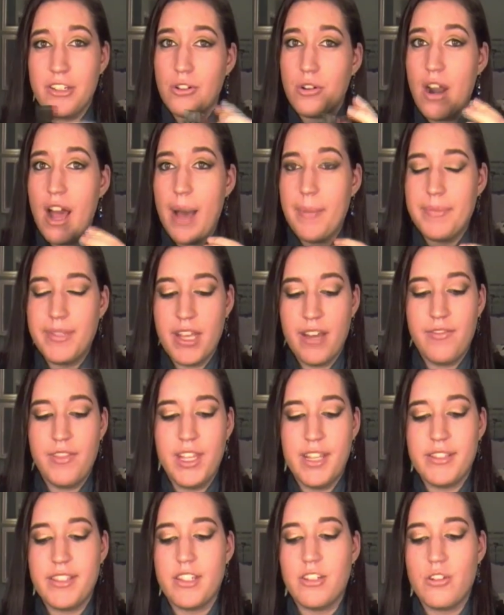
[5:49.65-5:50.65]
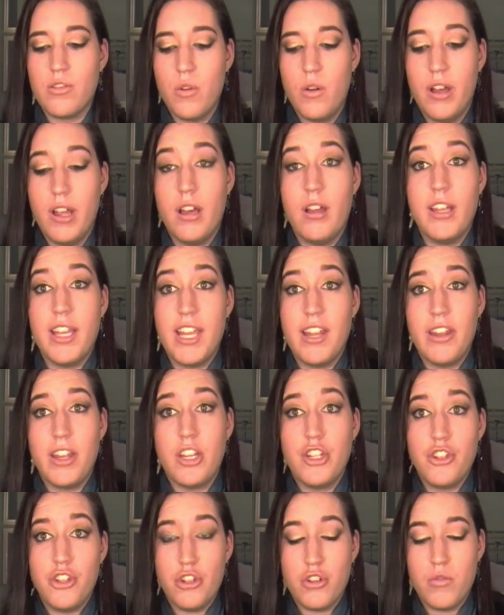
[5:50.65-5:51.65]
drops of the essential oil
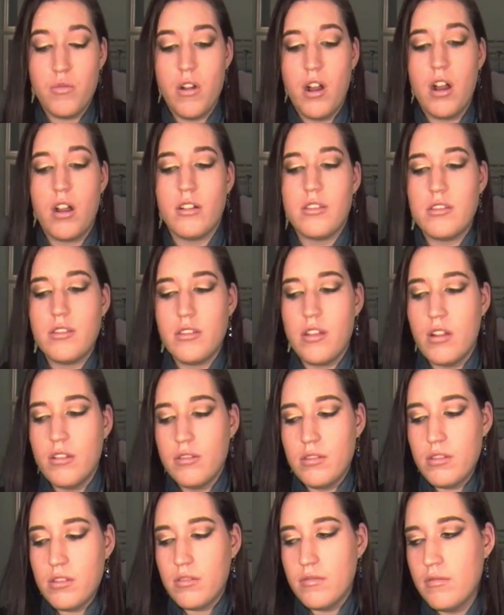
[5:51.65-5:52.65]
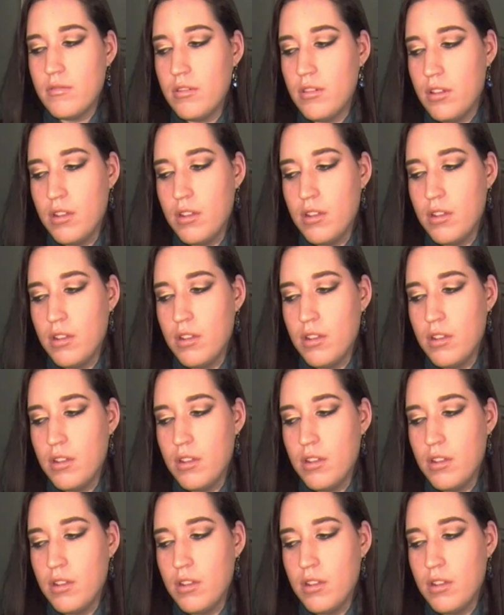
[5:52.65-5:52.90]
into our salt.